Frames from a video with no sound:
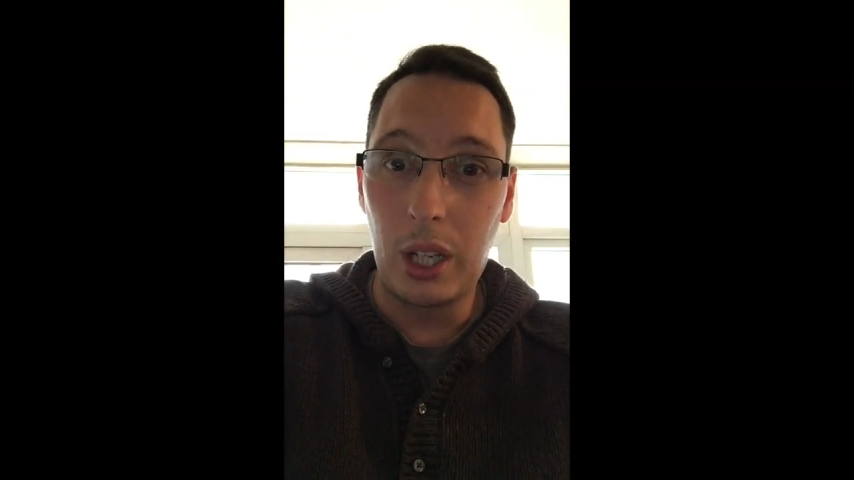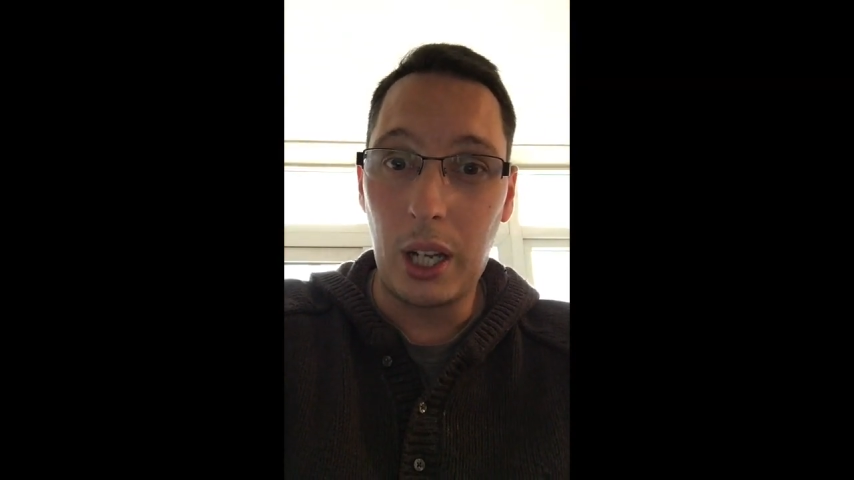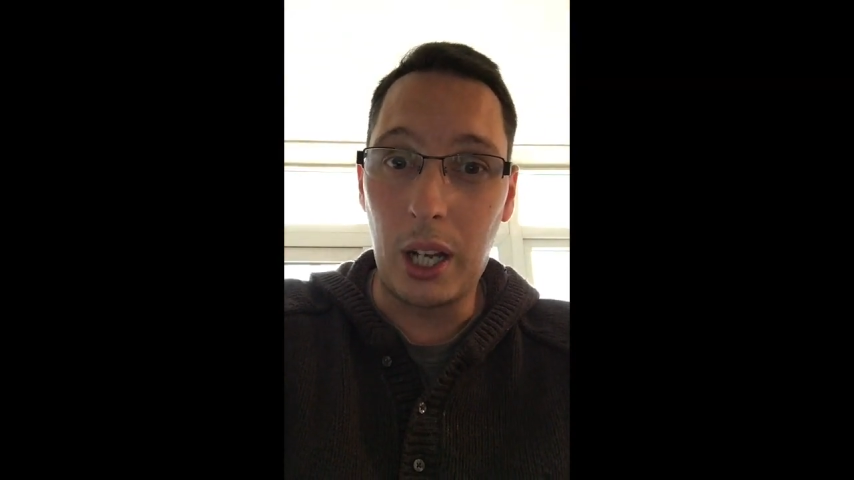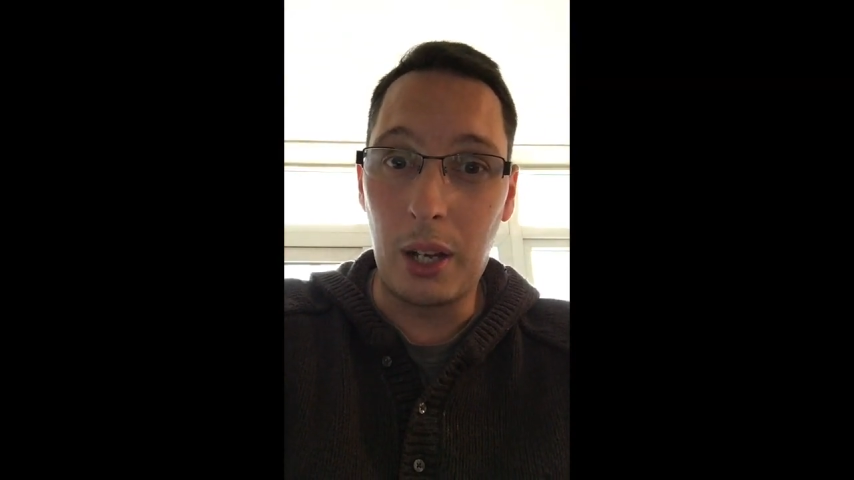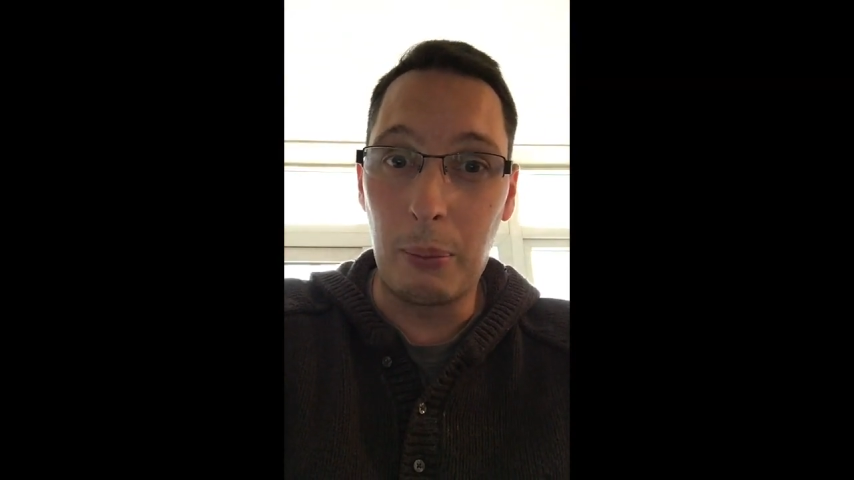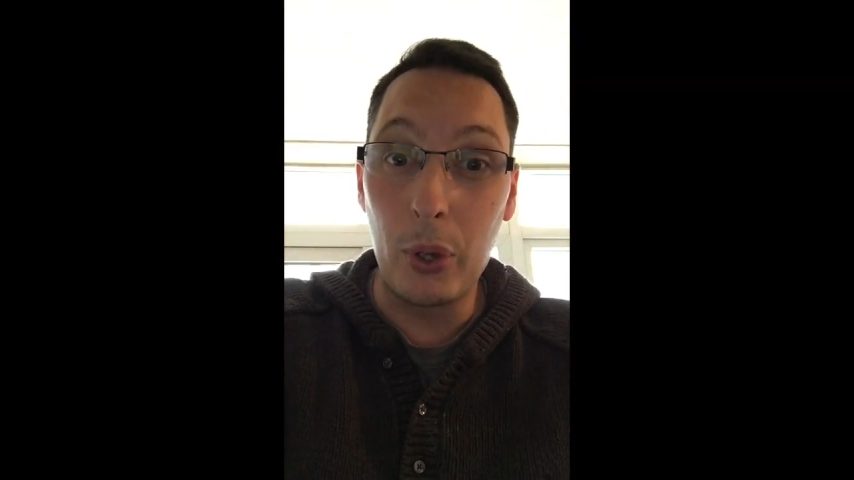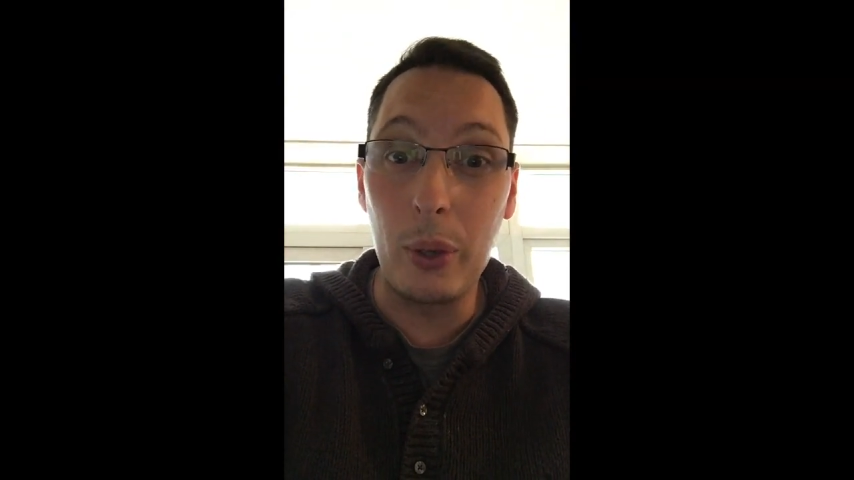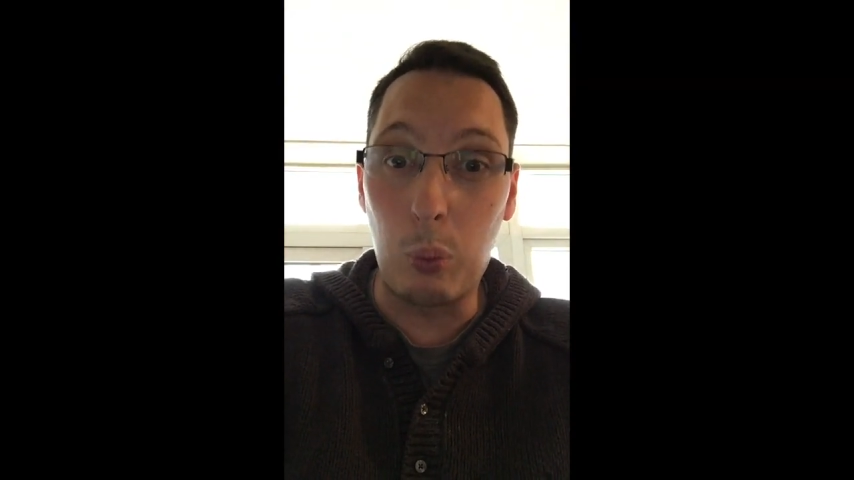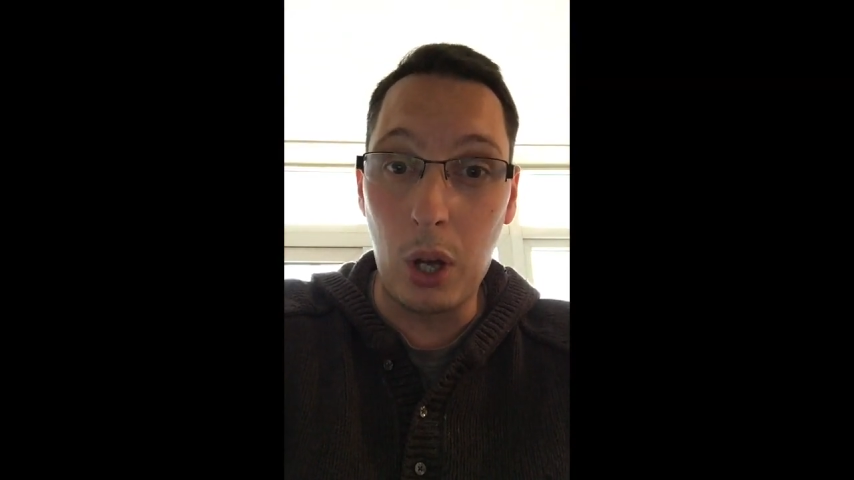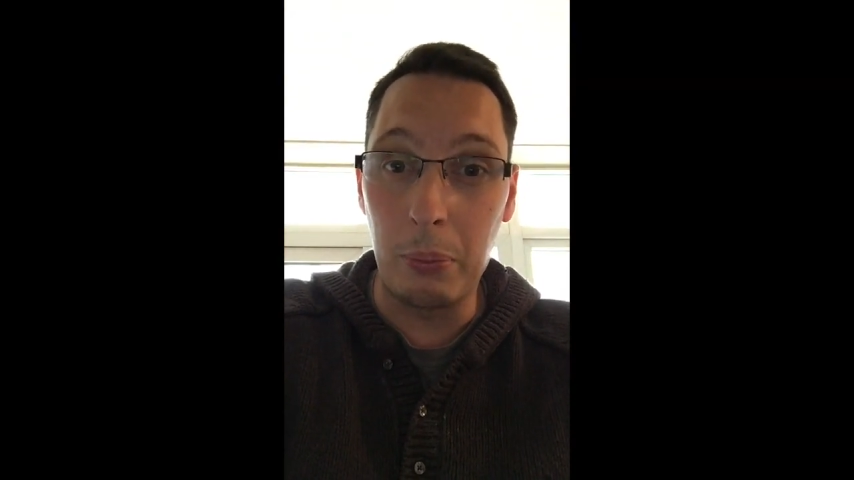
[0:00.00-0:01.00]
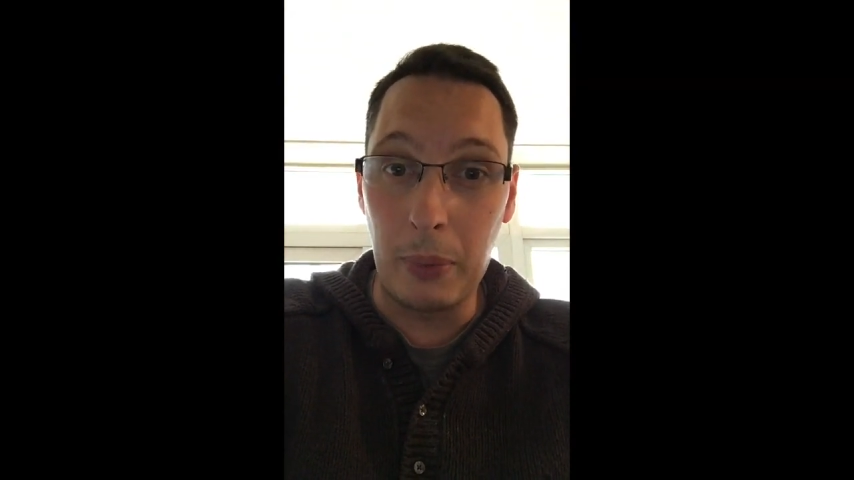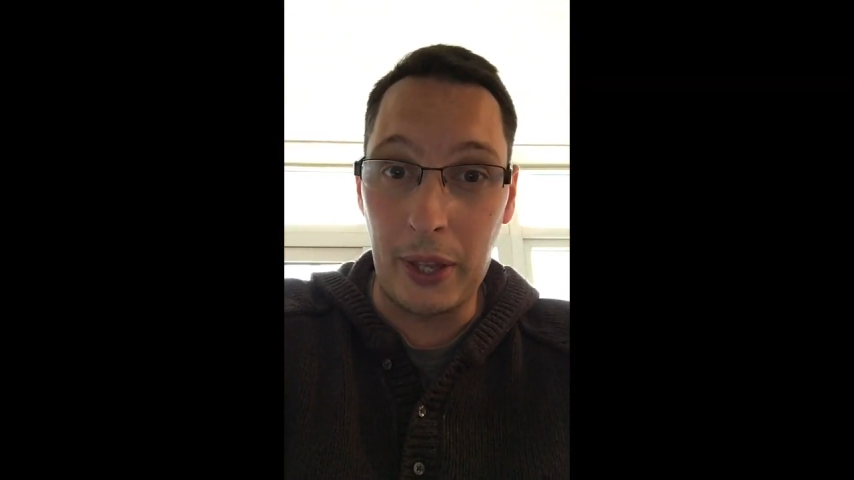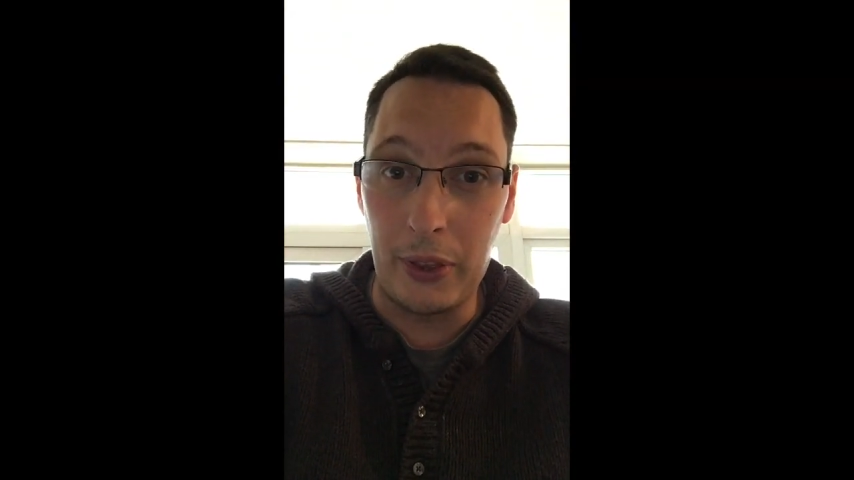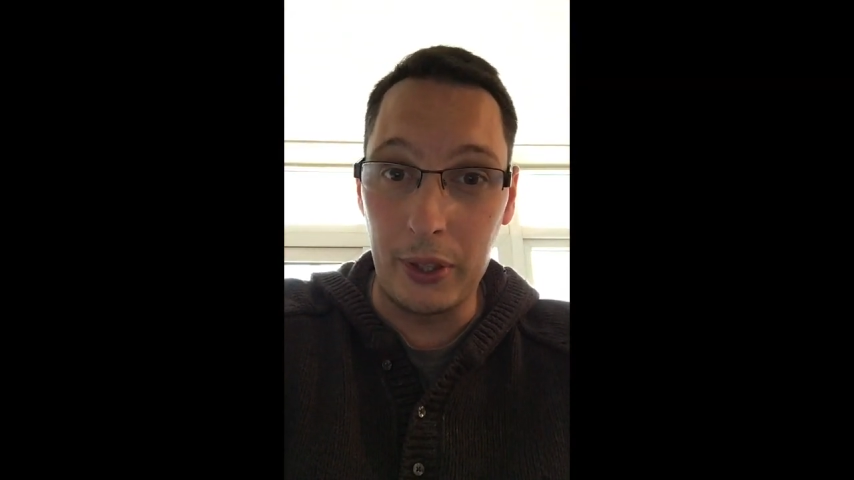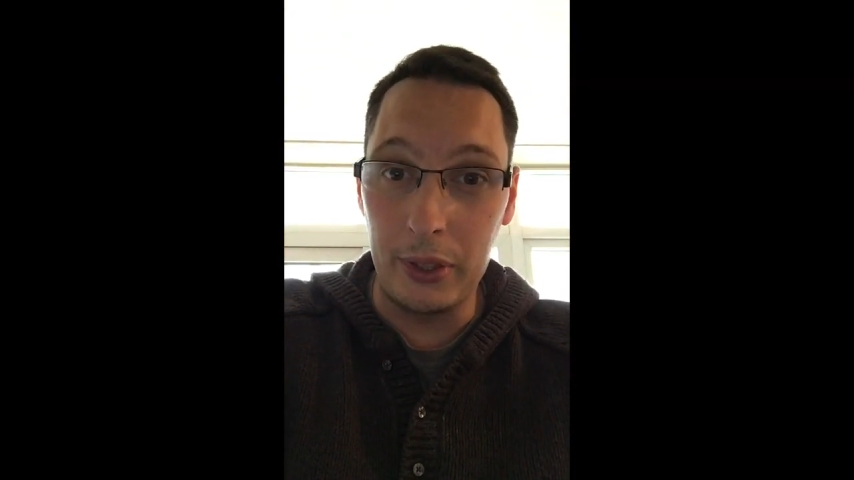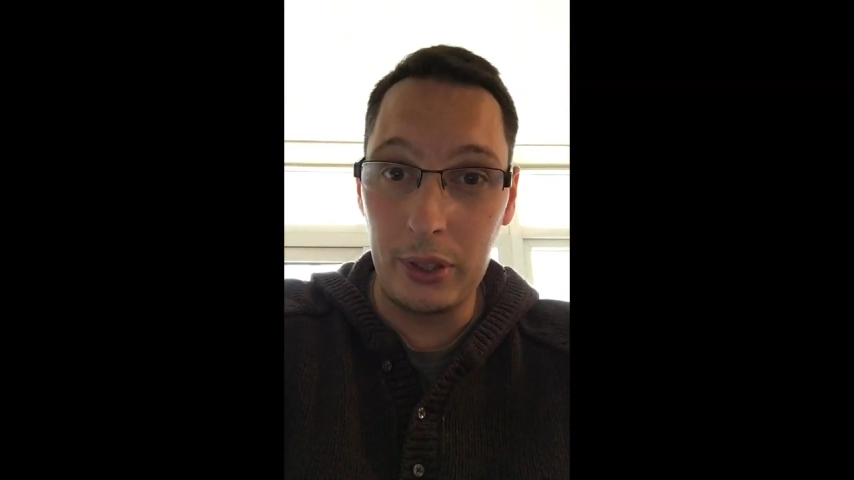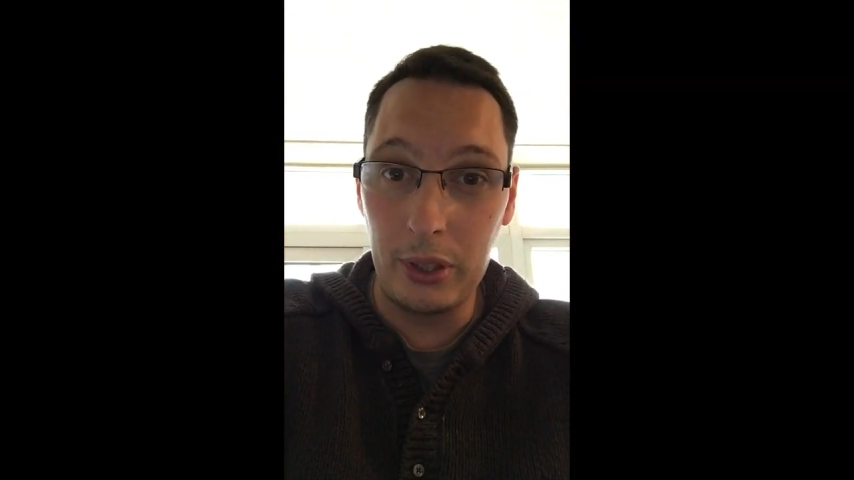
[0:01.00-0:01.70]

more than one method